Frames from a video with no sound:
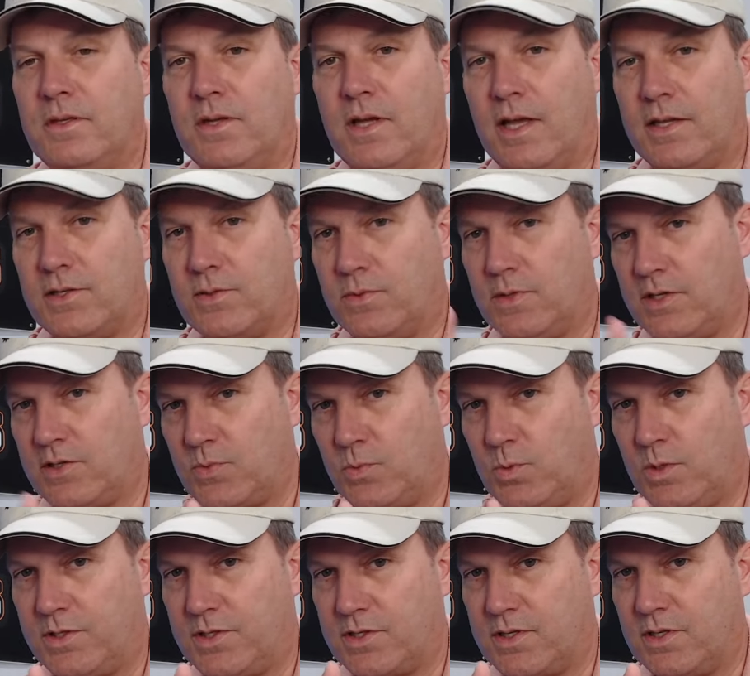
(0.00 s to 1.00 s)
That's
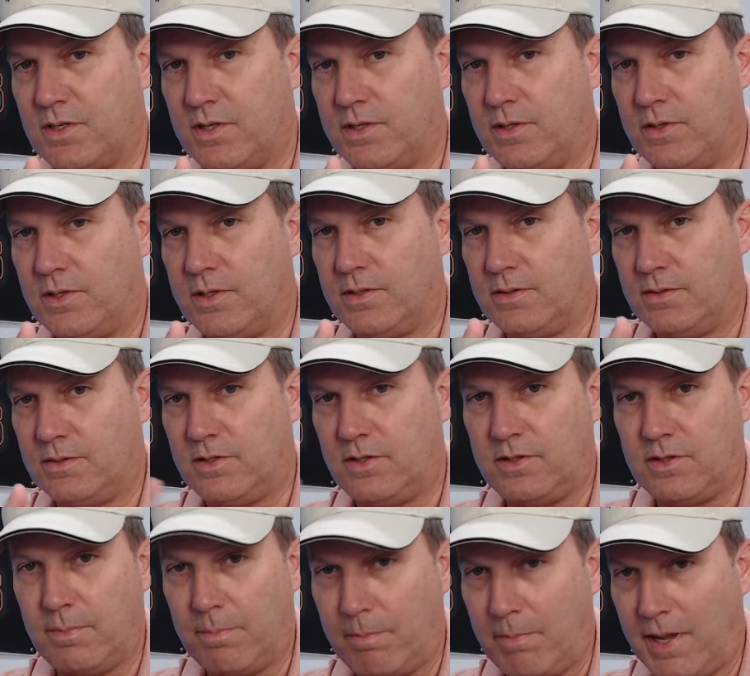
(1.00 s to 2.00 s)
one solenoid,
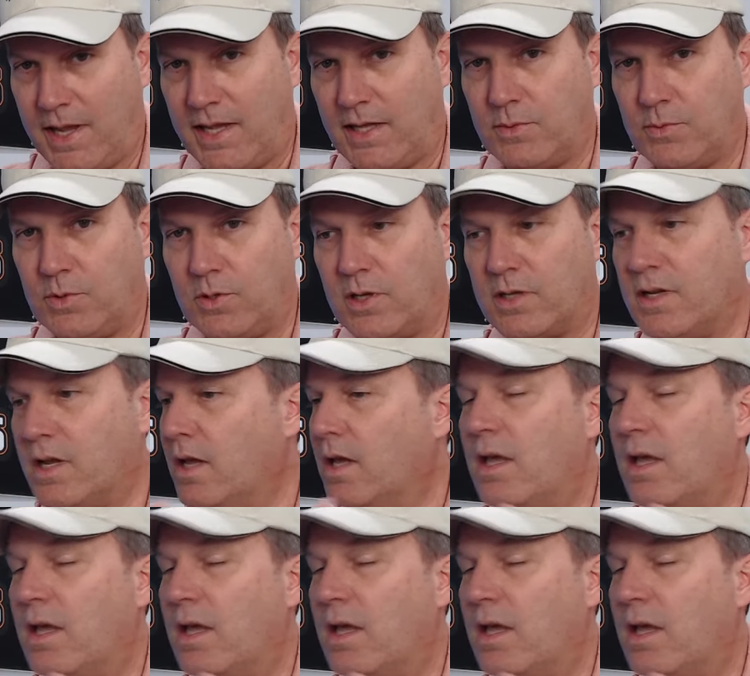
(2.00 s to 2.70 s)
the main one.